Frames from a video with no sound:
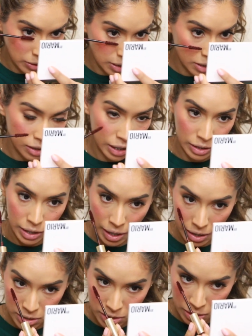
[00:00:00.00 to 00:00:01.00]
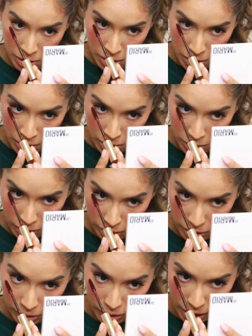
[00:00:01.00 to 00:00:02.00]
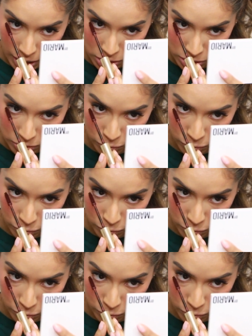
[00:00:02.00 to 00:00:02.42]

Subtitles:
Just like the lashes